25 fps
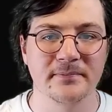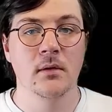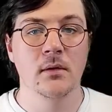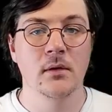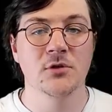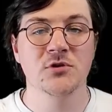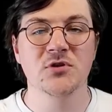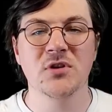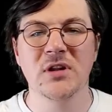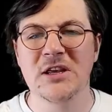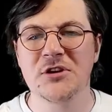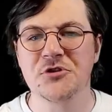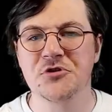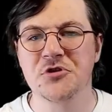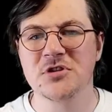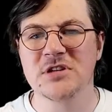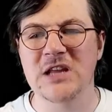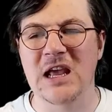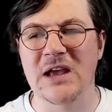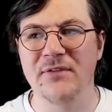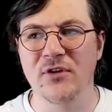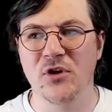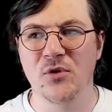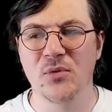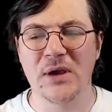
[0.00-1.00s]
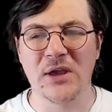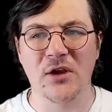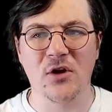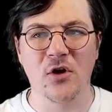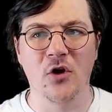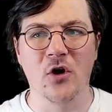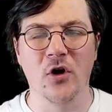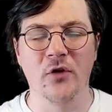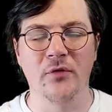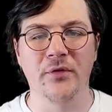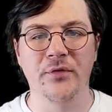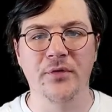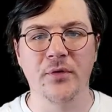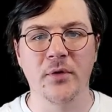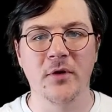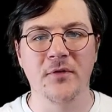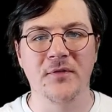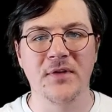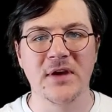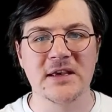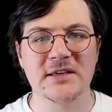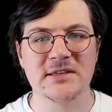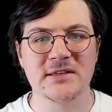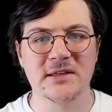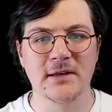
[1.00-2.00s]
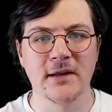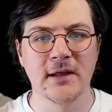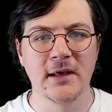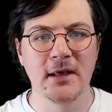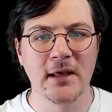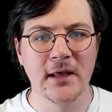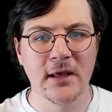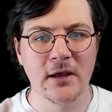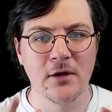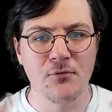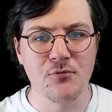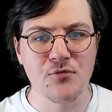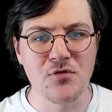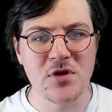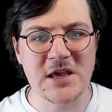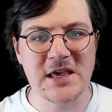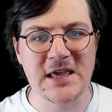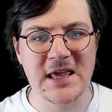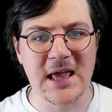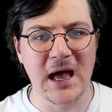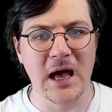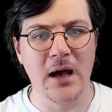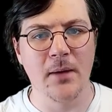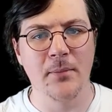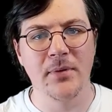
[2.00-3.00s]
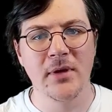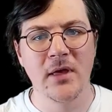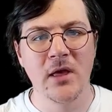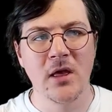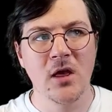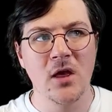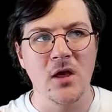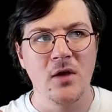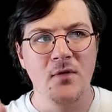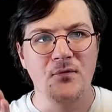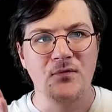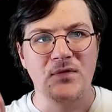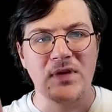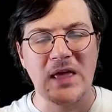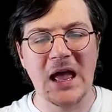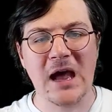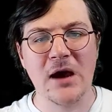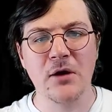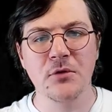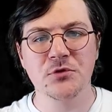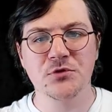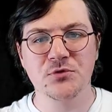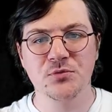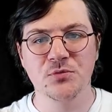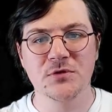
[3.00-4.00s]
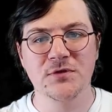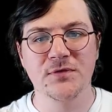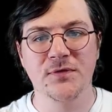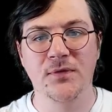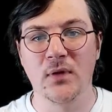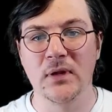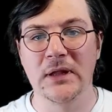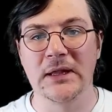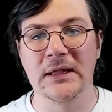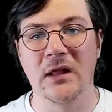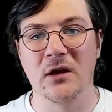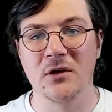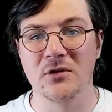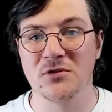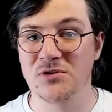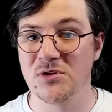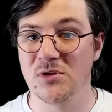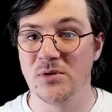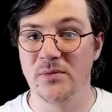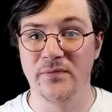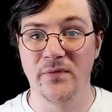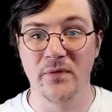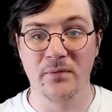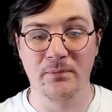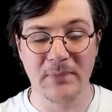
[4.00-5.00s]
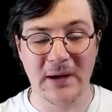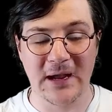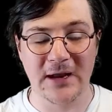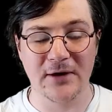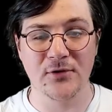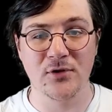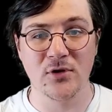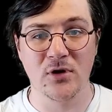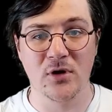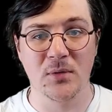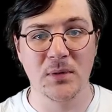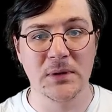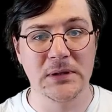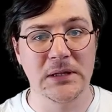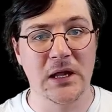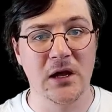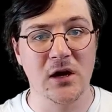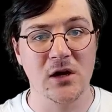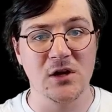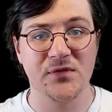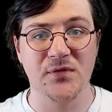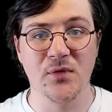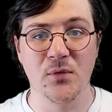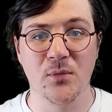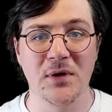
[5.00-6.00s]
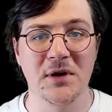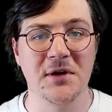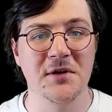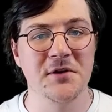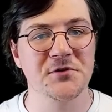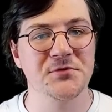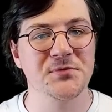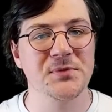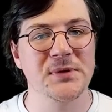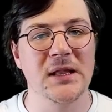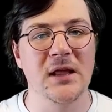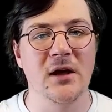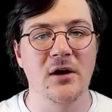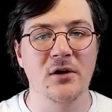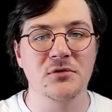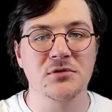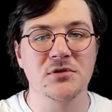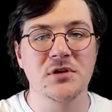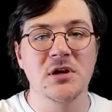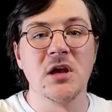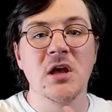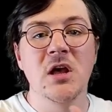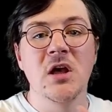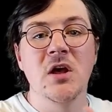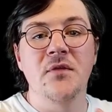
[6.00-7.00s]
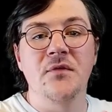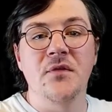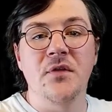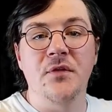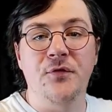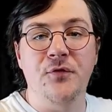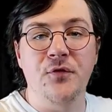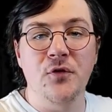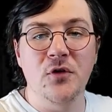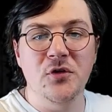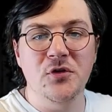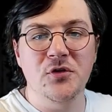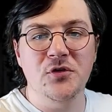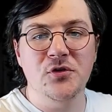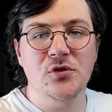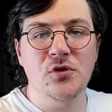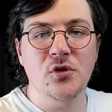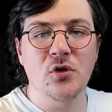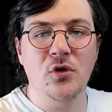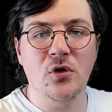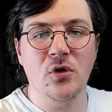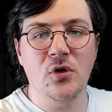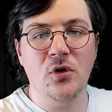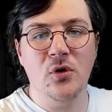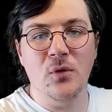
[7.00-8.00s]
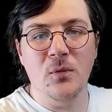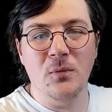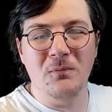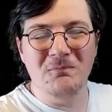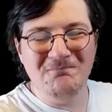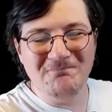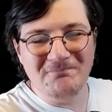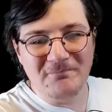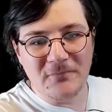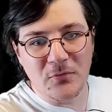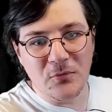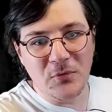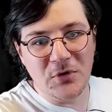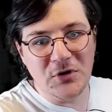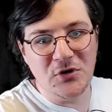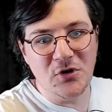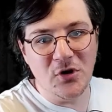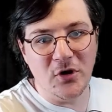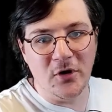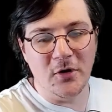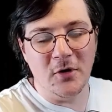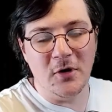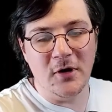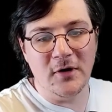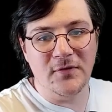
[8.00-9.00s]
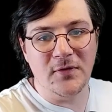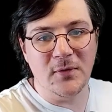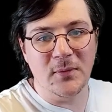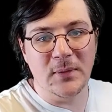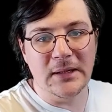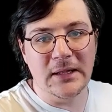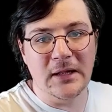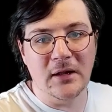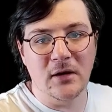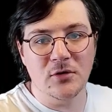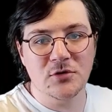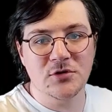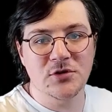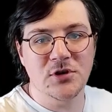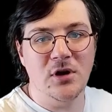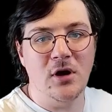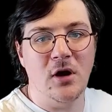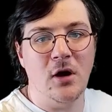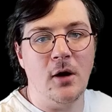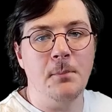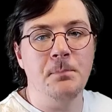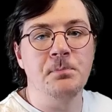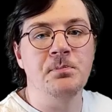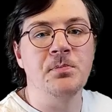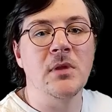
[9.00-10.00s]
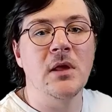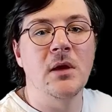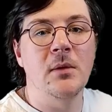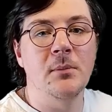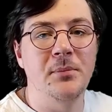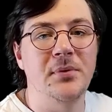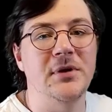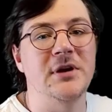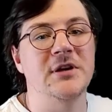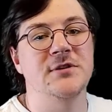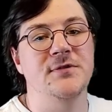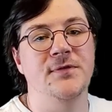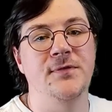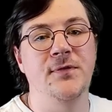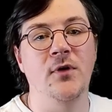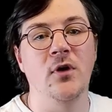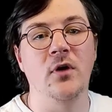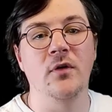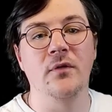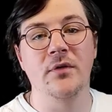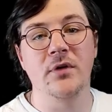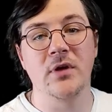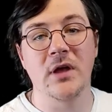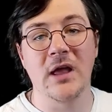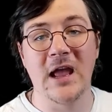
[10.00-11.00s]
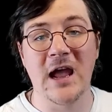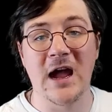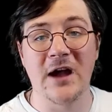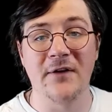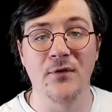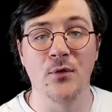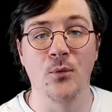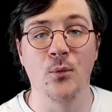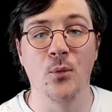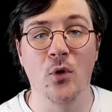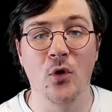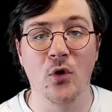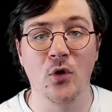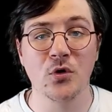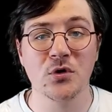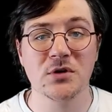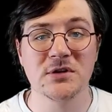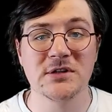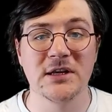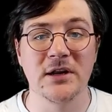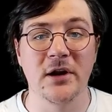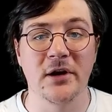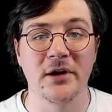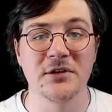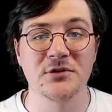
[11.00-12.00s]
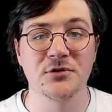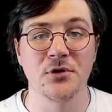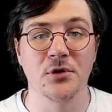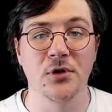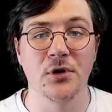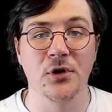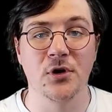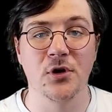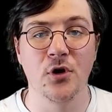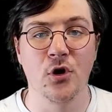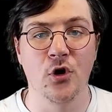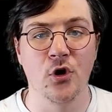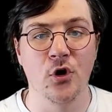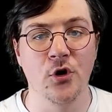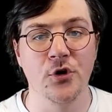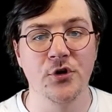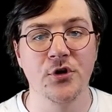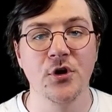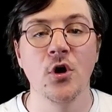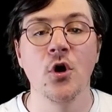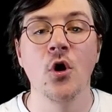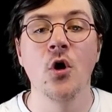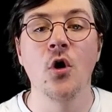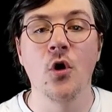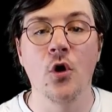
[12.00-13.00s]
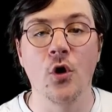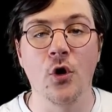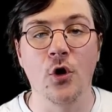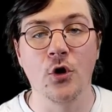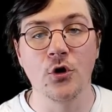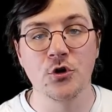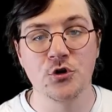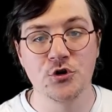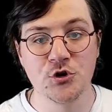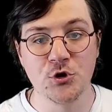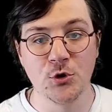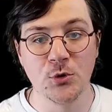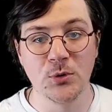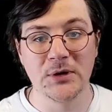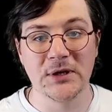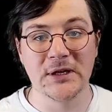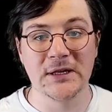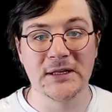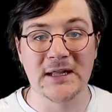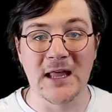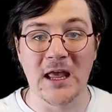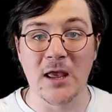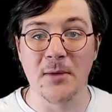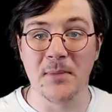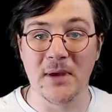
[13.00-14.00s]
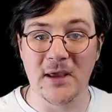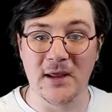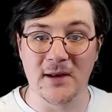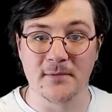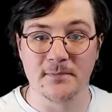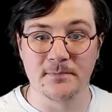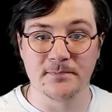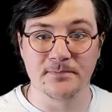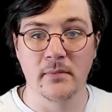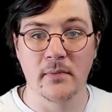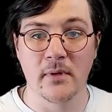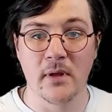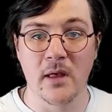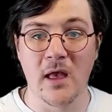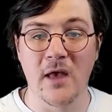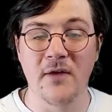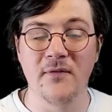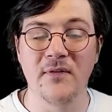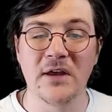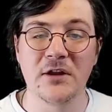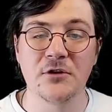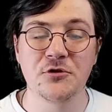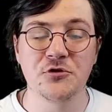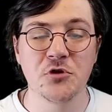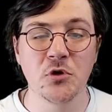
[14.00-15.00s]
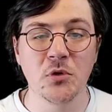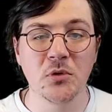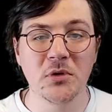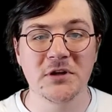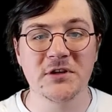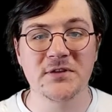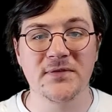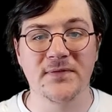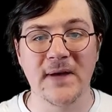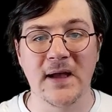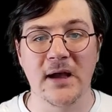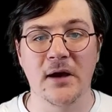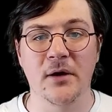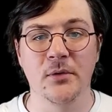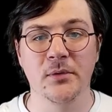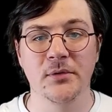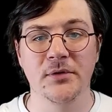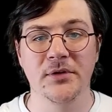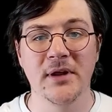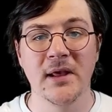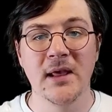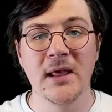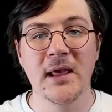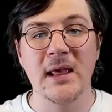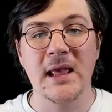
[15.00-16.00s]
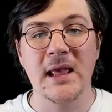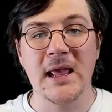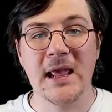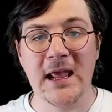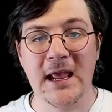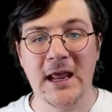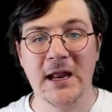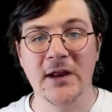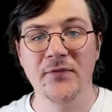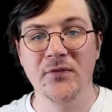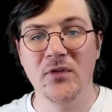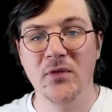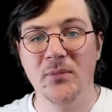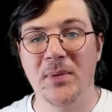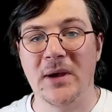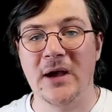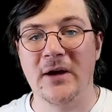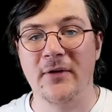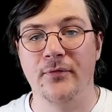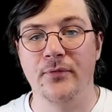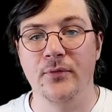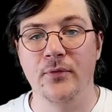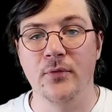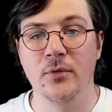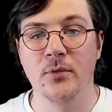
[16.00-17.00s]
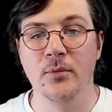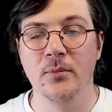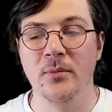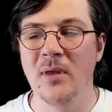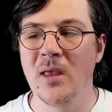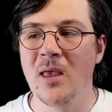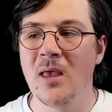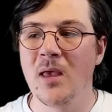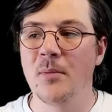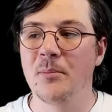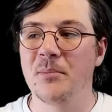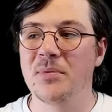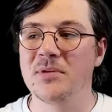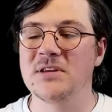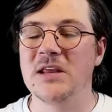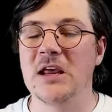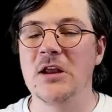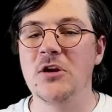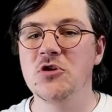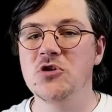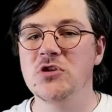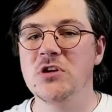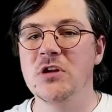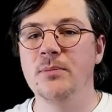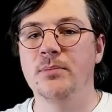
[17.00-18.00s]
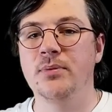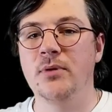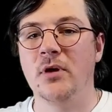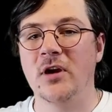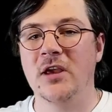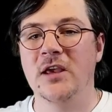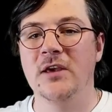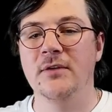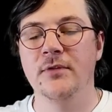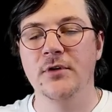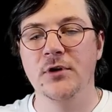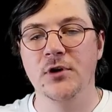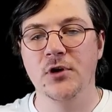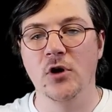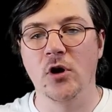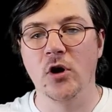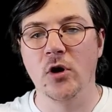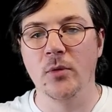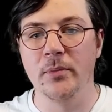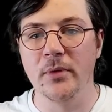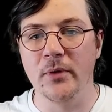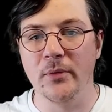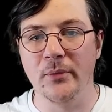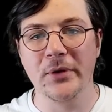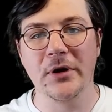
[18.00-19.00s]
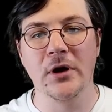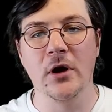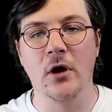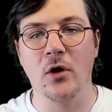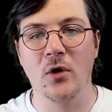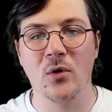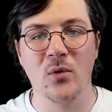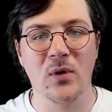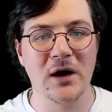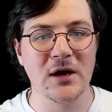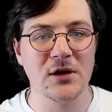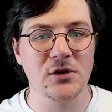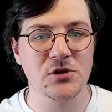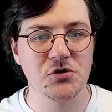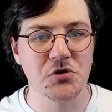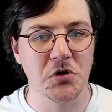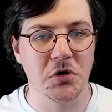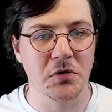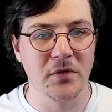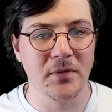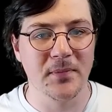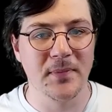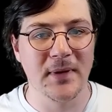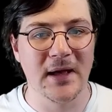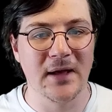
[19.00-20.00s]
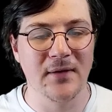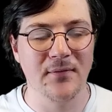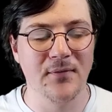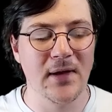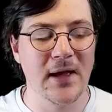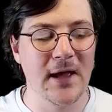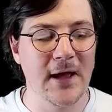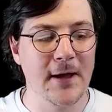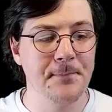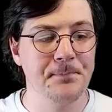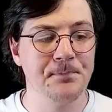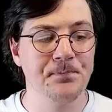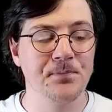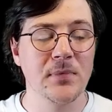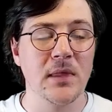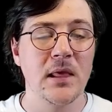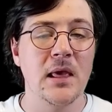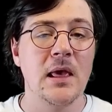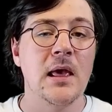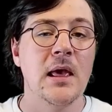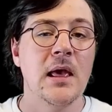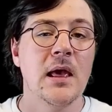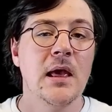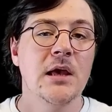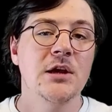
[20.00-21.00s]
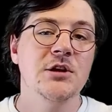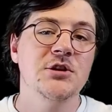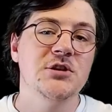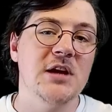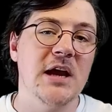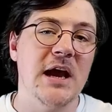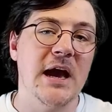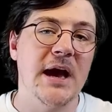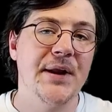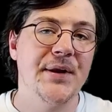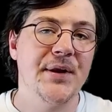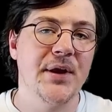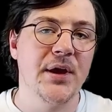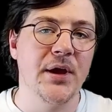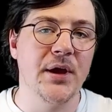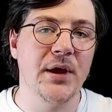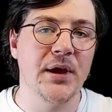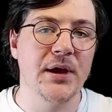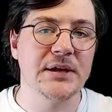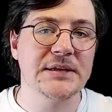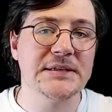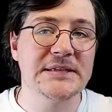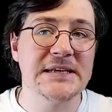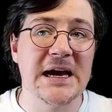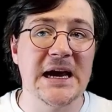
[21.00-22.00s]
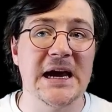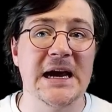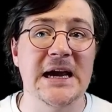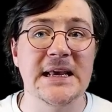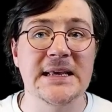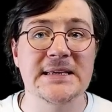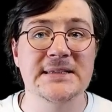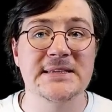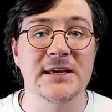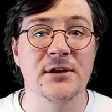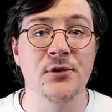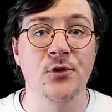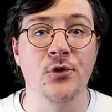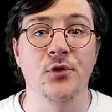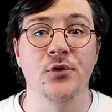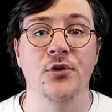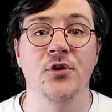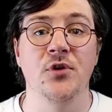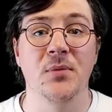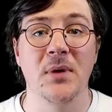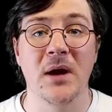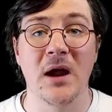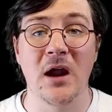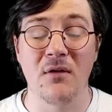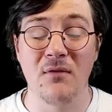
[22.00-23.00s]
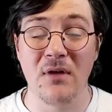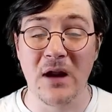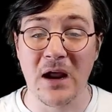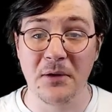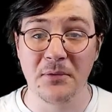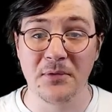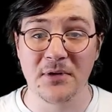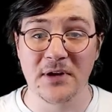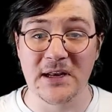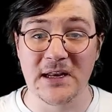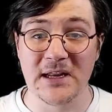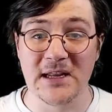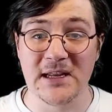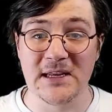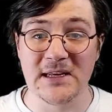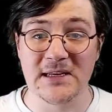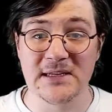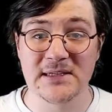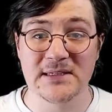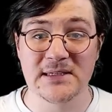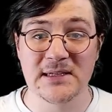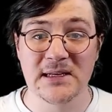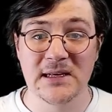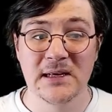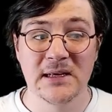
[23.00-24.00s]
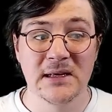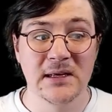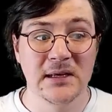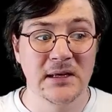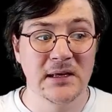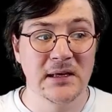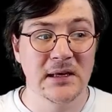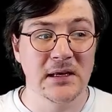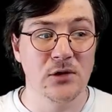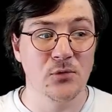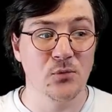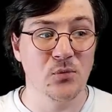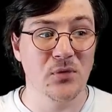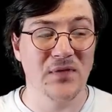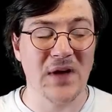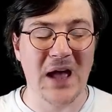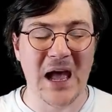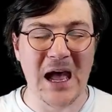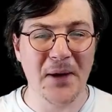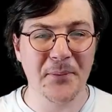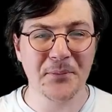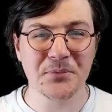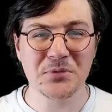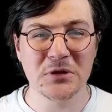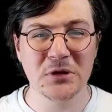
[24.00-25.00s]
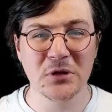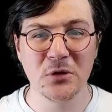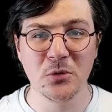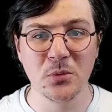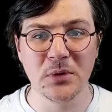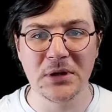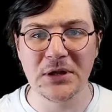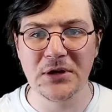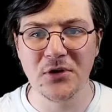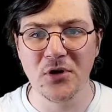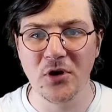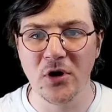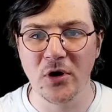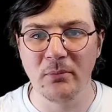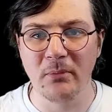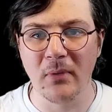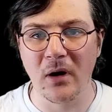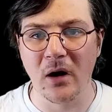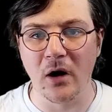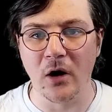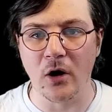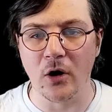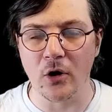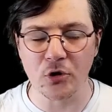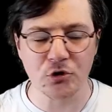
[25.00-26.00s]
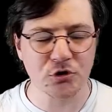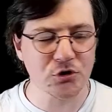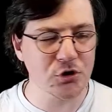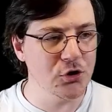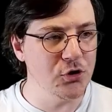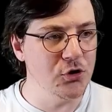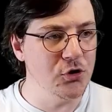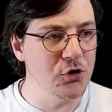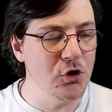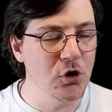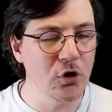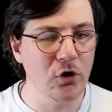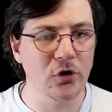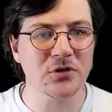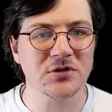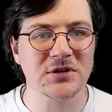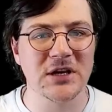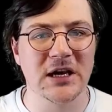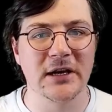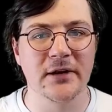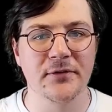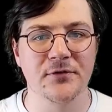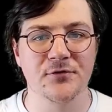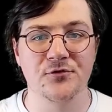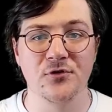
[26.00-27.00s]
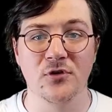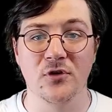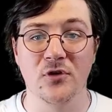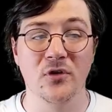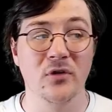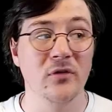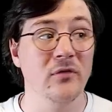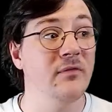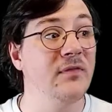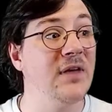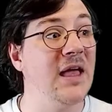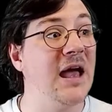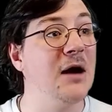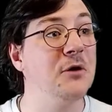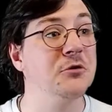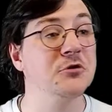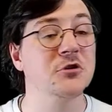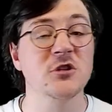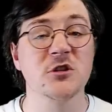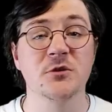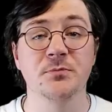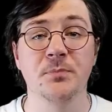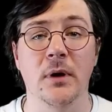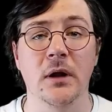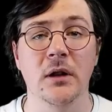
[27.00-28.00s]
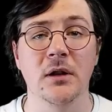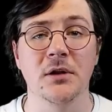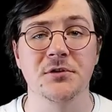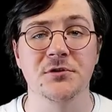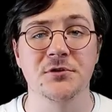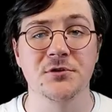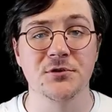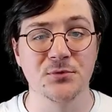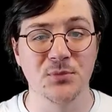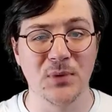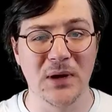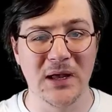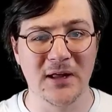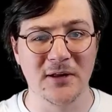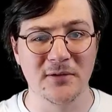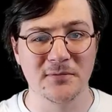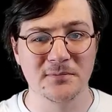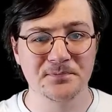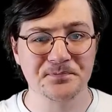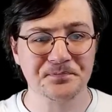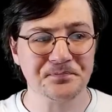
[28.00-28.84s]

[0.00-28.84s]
So let's just have a quick overview of this and recap. The house was fully locked up. The back door were locked, the windows were locked. The front door, we don't know if it were locked or not, but it's thought that he either walked in on his own accord or Julie let him in. And then Julie's found in the bathroom, potentially blocking the door, but we're not quite sure about that. She had tights and underwear around her knees with absolutely no marks, no sign of struggle. The house is spotless as well.